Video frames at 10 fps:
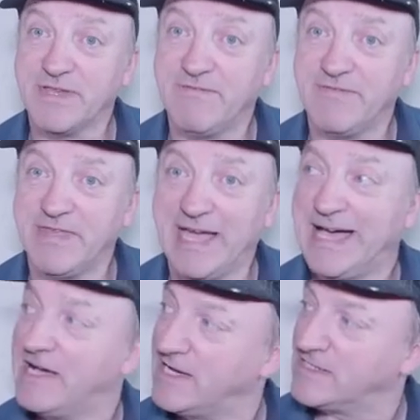if they
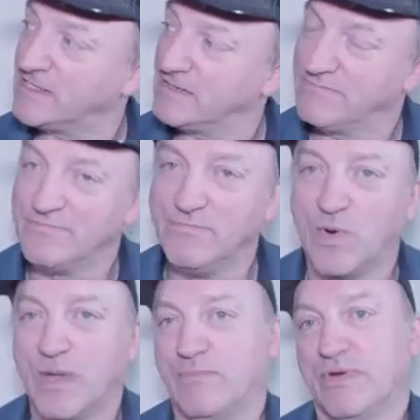had
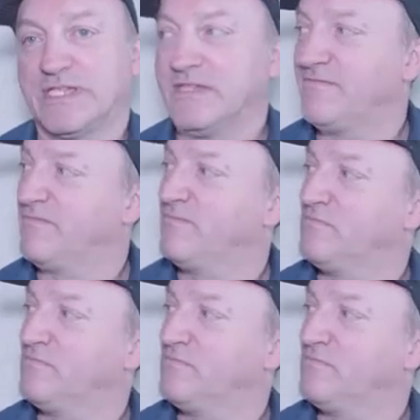more impressive